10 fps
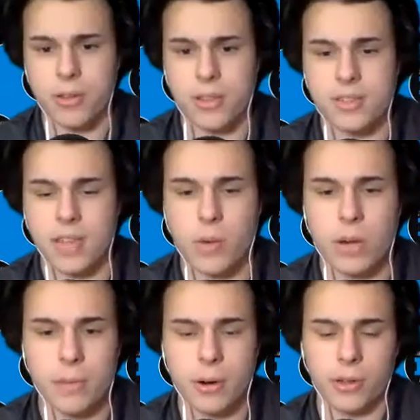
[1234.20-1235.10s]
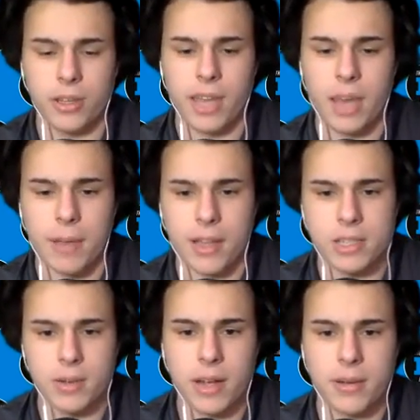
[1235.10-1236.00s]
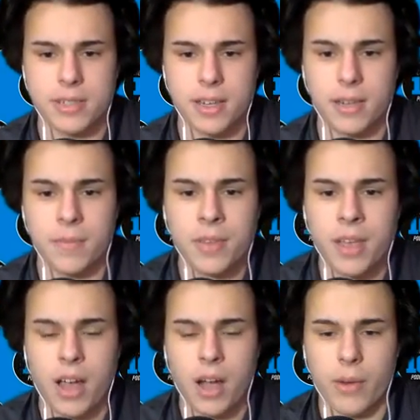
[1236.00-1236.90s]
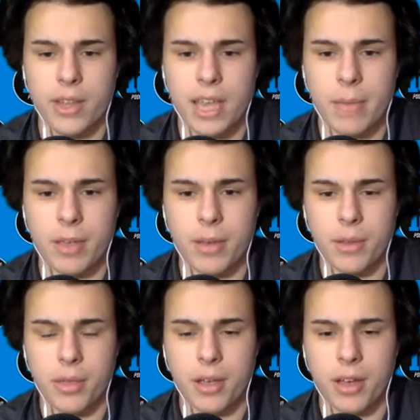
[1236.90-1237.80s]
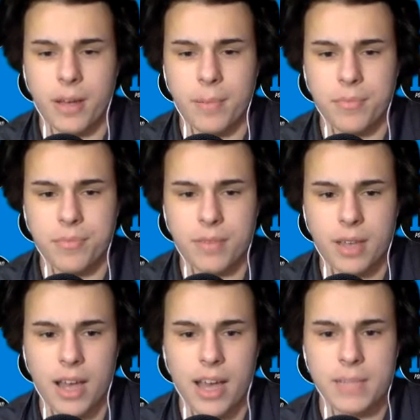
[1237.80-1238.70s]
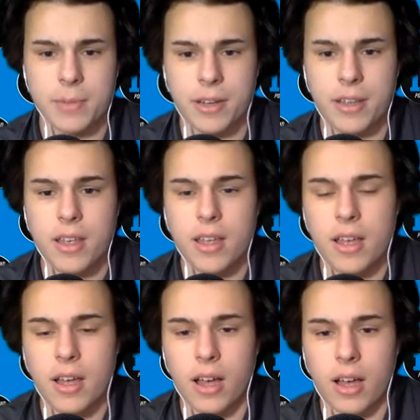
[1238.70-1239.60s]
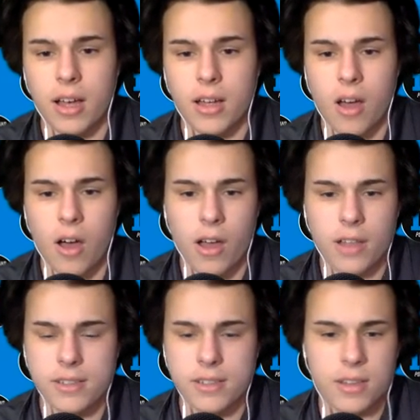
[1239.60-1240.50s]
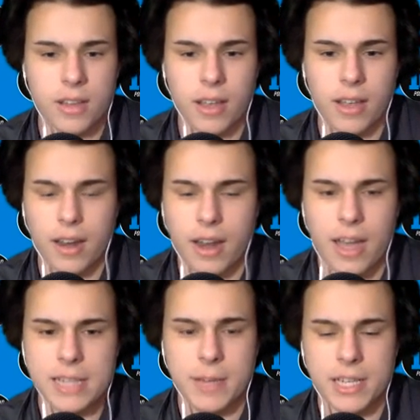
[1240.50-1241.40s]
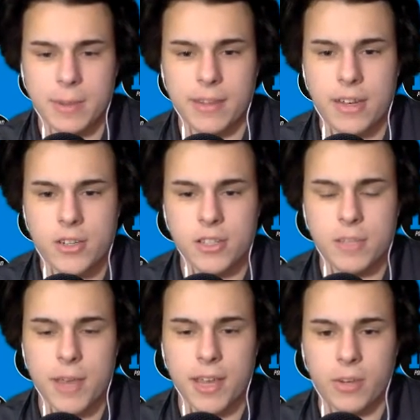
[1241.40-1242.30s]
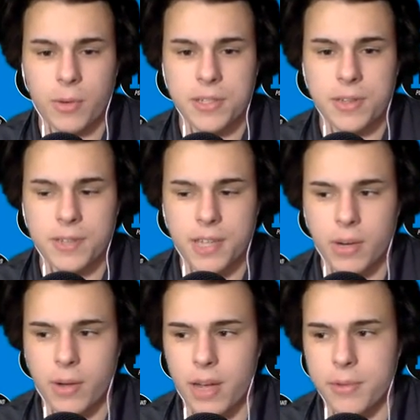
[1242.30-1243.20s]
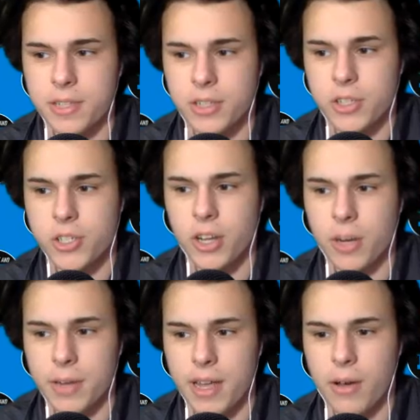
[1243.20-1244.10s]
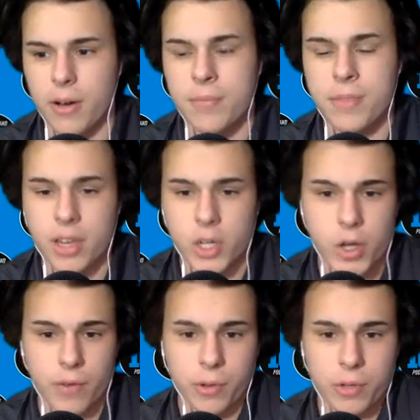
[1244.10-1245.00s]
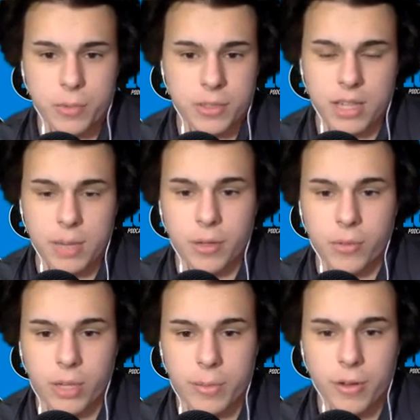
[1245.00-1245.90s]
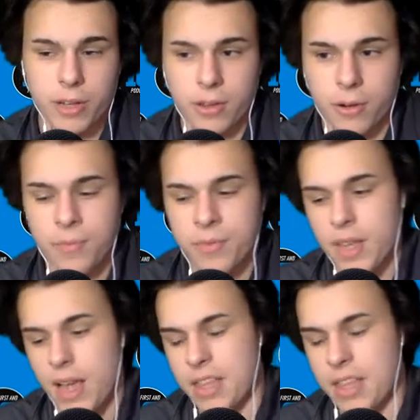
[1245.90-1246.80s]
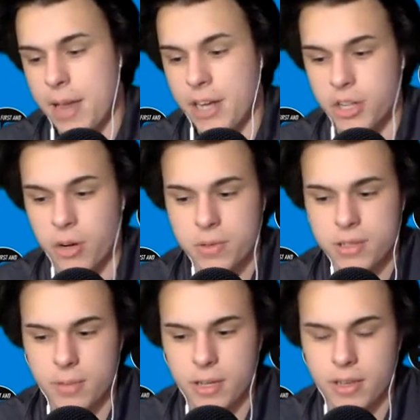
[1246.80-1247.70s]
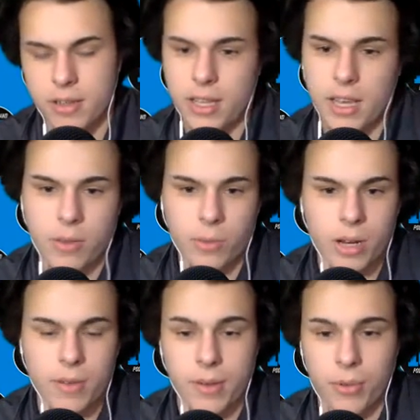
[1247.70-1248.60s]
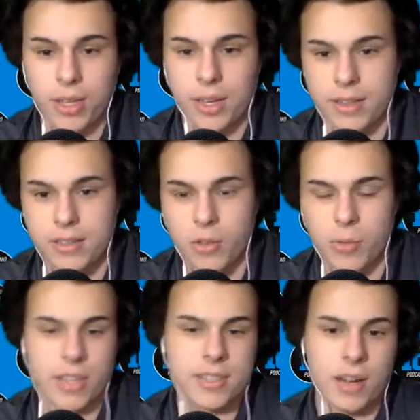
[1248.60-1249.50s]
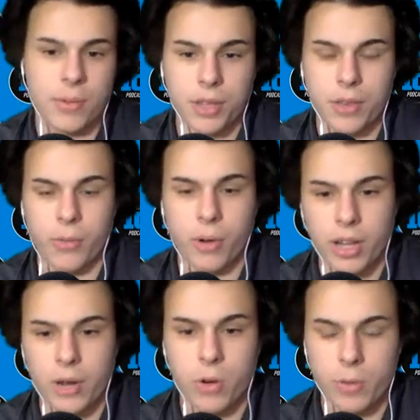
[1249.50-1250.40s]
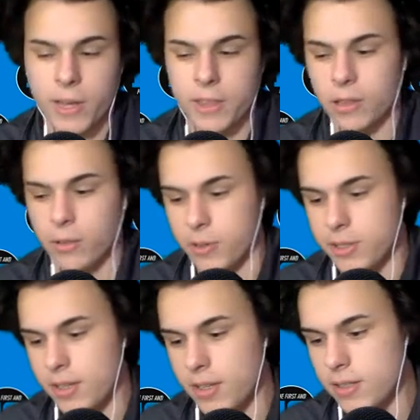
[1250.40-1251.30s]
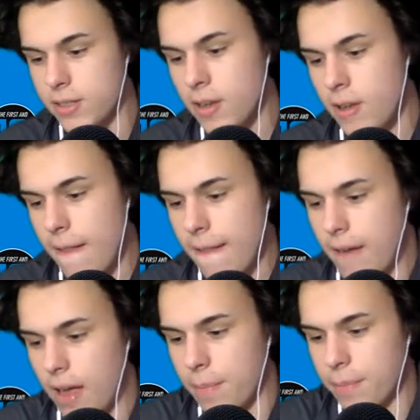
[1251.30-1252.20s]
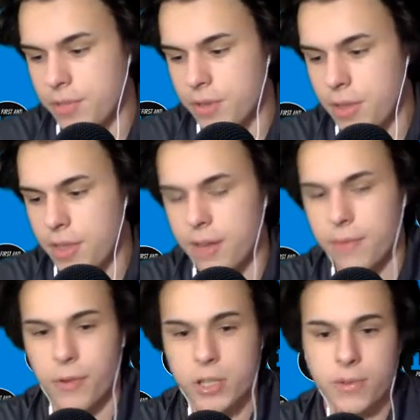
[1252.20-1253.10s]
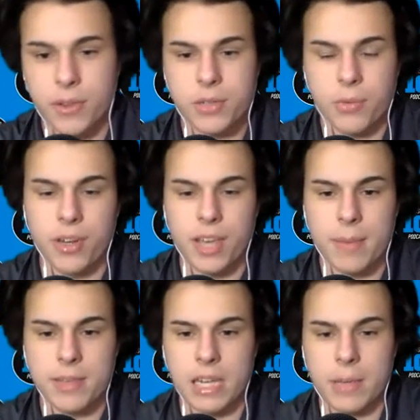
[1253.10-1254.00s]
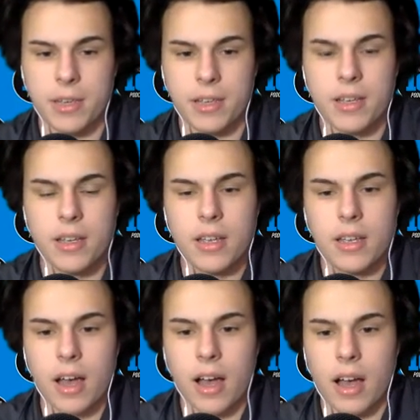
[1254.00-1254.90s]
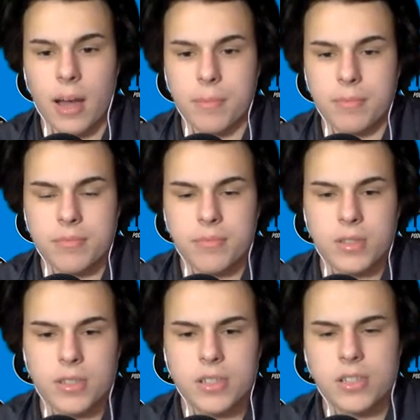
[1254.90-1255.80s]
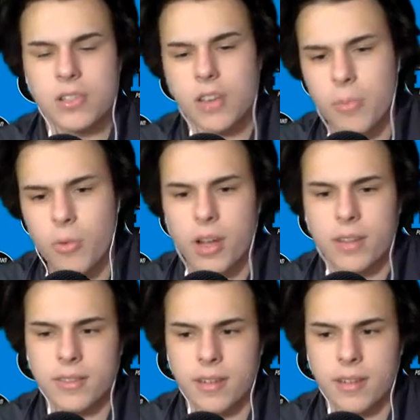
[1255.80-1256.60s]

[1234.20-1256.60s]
the Saquon Barkley game against Ohio State when he came in with Heisman odds and Heisman expectations back in 2017, and Ohio State just shut him down. And Trevor Lawrence wasn't able to run the ball either. I think Mac Jones, I mean, he can run if he really needs to, but he's not really the running quarterback that Lawrence is. So I think, first of all, this run game is going to be somewhat